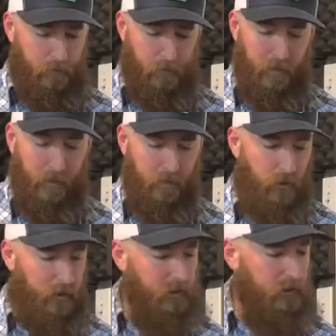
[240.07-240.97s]
But the big
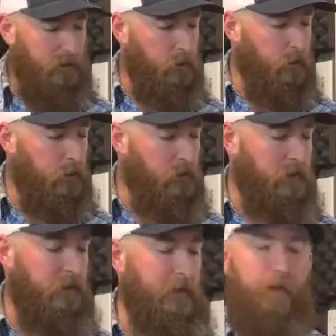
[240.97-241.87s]
draw is it's a little
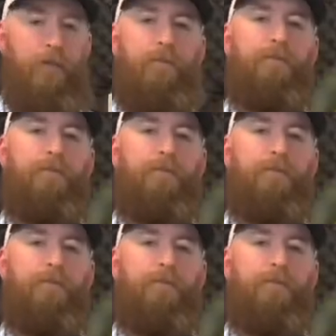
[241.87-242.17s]
sleeker,